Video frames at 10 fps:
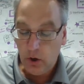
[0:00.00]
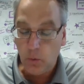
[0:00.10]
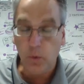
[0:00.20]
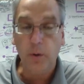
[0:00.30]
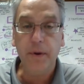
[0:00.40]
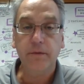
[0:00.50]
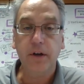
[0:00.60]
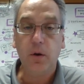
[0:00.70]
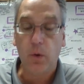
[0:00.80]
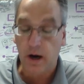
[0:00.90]
will be
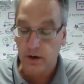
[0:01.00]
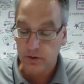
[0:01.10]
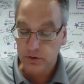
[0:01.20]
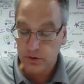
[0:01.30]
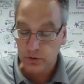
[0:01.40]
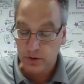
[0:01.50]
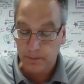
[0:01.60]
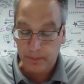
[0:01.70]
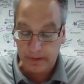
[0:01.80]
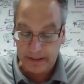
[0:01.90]
required to
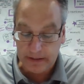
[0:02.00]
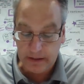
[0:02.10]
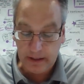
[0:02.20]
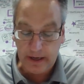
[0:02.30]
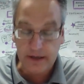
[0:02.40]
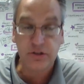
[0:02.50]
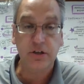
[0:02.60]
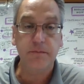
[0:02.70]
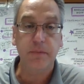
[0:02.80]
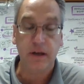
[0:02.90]
complete and
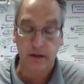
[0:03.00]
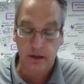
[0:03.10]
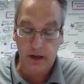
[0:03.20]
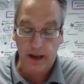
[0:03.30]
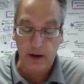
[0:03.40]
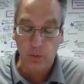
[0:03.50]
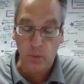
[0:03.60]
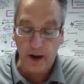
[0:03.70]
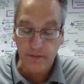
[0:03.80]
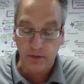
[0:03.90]
submit a
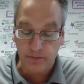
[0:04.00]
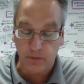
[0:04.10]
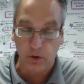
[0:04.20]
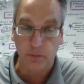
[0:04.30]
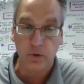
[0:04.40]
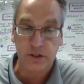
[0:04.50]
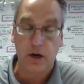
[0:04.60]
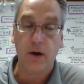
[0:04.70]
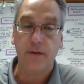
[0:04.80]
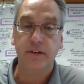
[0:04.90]
waiver form, which
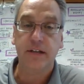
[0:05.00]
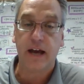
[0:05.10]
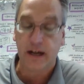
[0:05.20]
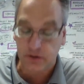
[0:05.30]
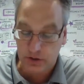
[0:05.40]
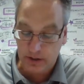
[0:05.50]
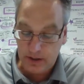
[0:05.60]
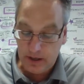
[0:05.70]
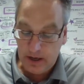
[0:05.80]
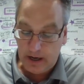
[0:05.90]
I'll have attached,
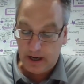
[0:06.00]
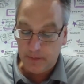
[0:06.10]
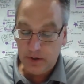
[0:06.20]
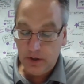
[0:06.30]
um,